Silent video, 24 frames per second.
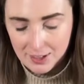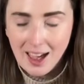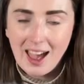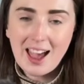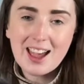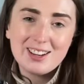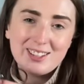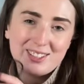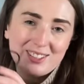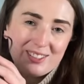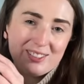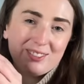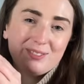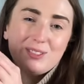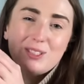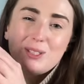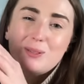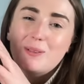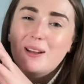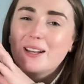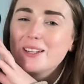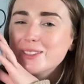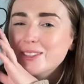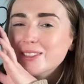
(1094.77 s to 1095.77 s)
I should
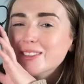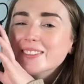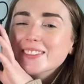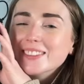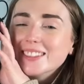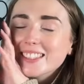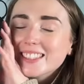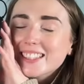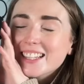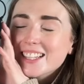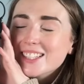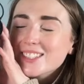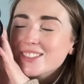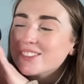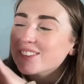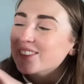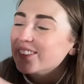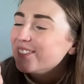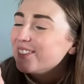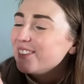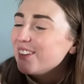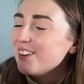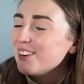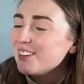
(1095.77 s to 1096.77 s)
switch over to this for the
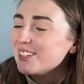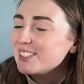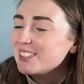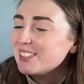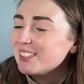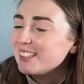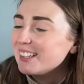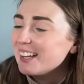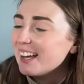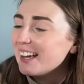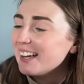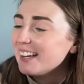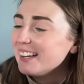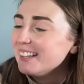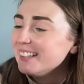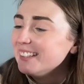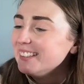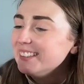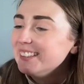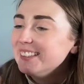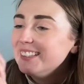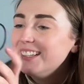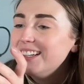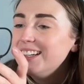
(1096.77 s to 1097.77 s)
vlog, shouldn't I?
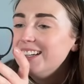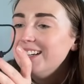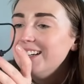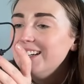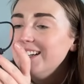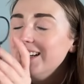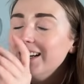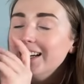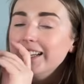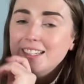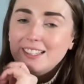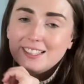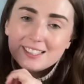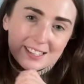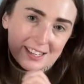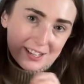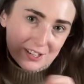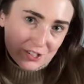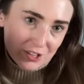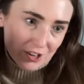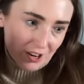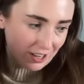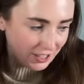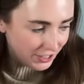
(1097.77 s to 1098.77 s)
I need to get it
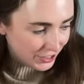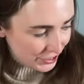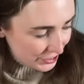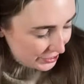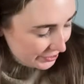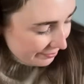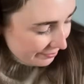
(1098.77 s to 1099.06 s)
charged.